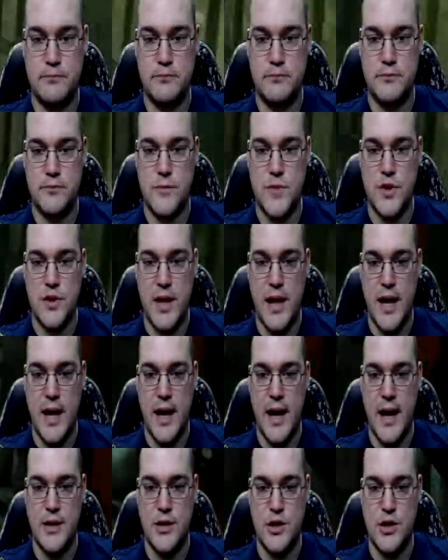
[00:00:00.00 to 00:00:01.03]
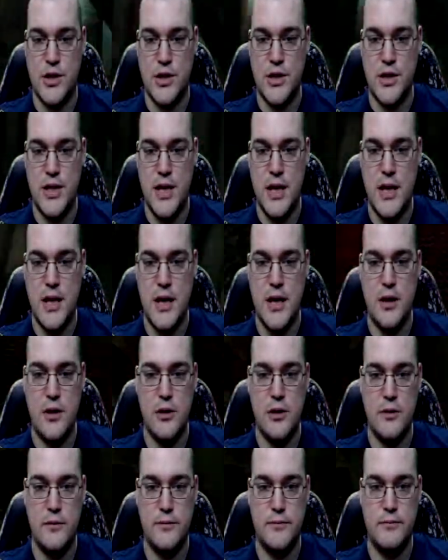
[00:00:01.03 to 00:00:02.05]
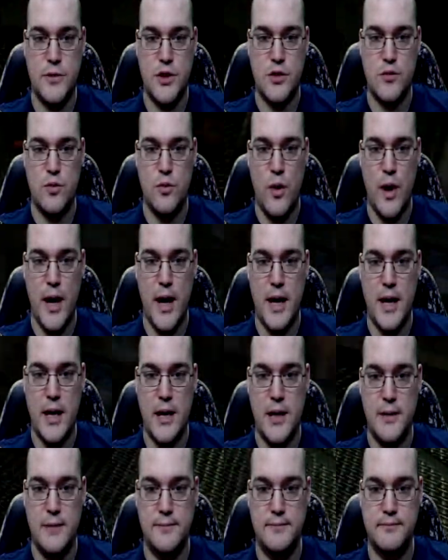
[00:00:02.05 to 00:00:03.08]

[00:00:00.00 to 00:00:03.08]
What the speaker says: So the AI is just sitting here, just waiting.